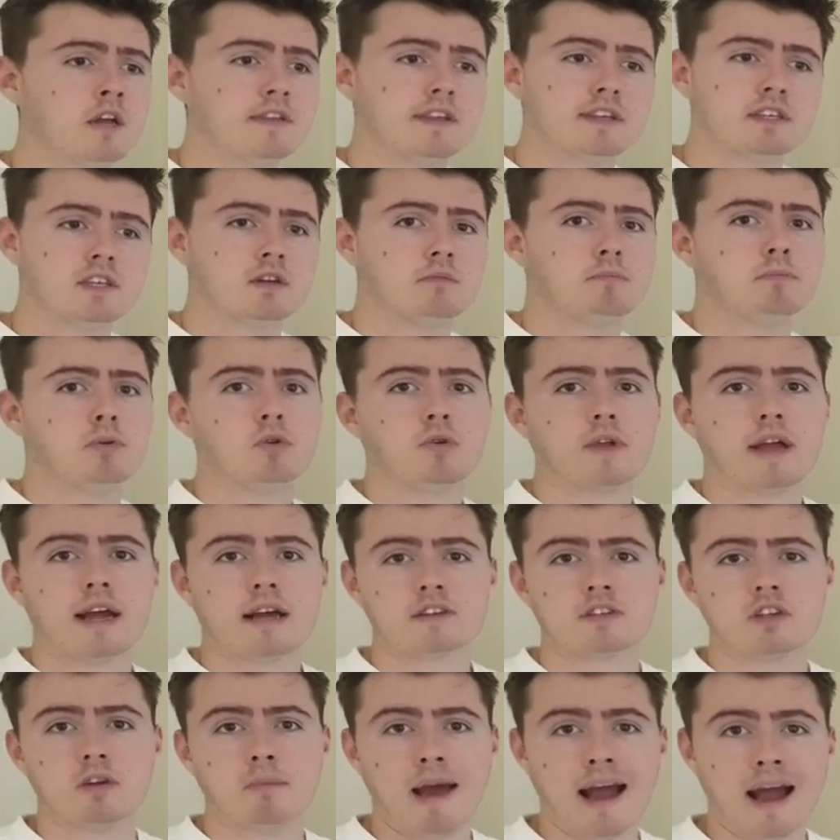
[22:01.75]
This can pull
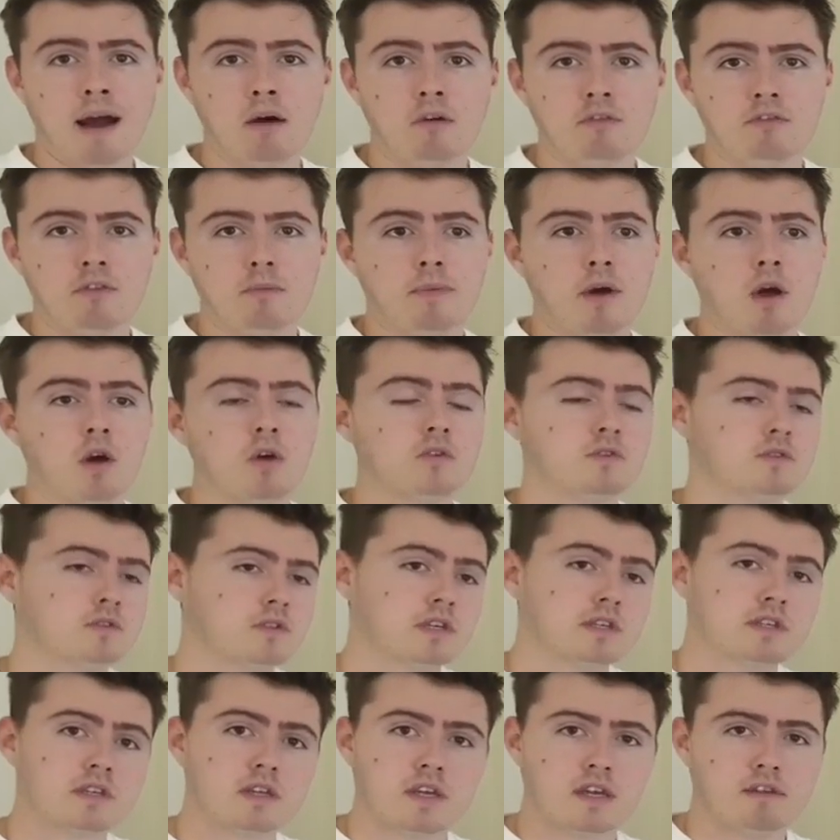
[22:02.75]
calcium out of the bones,
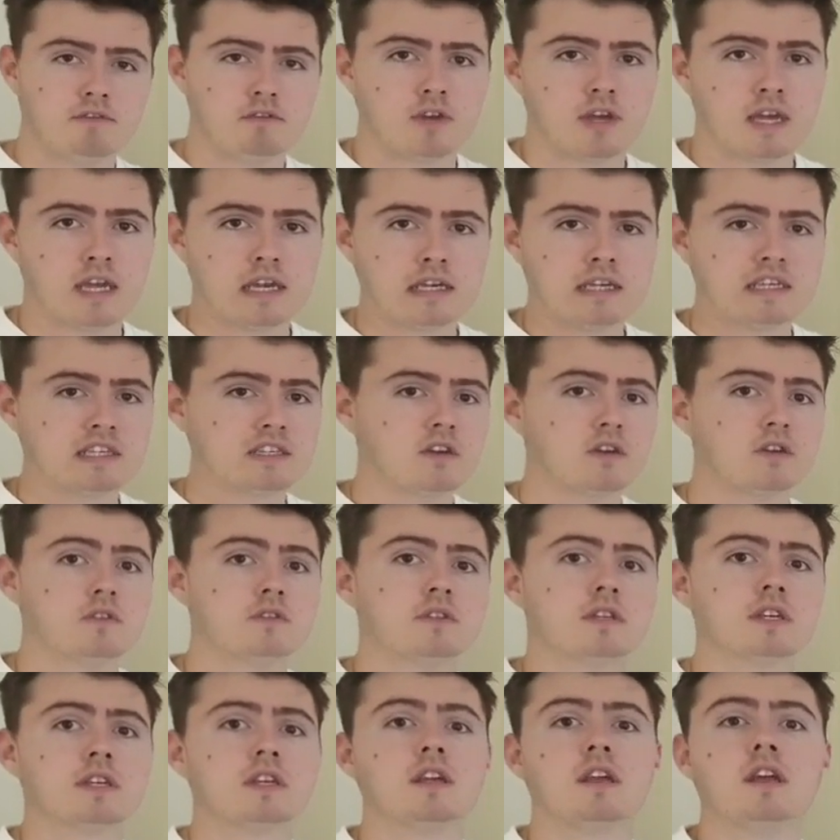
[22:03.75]
this can give you kidney
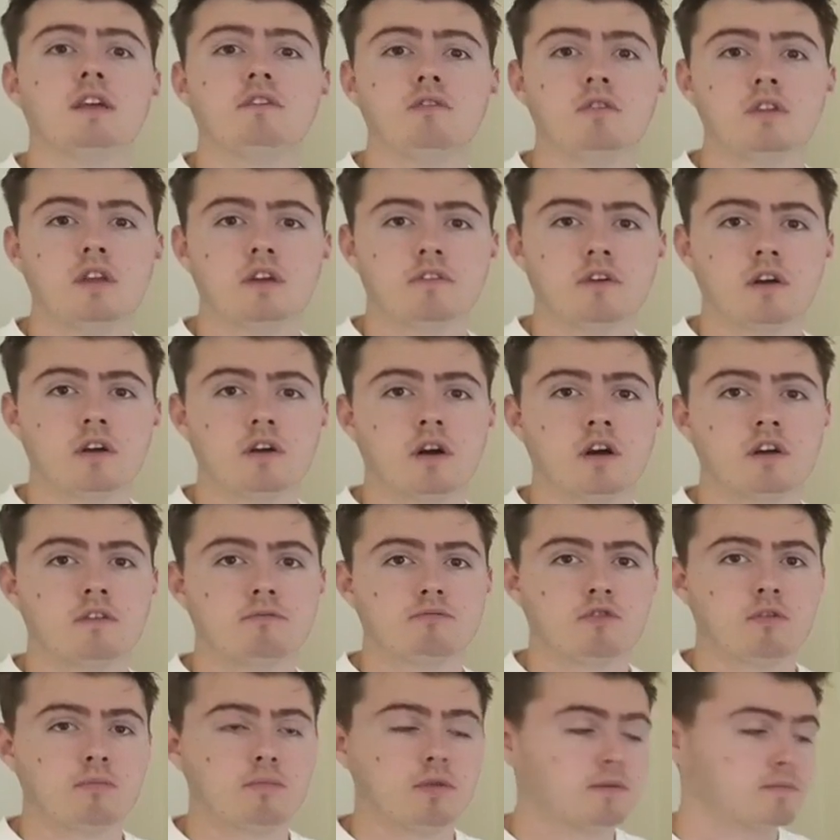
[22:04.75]
stones, this can give you different kind of
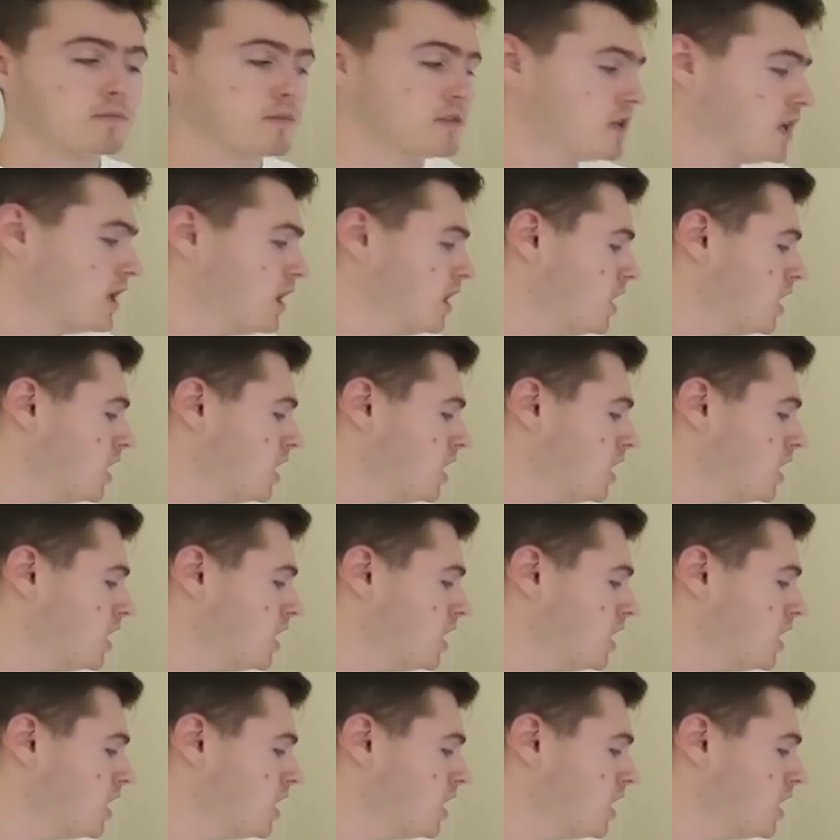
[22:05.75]
problems.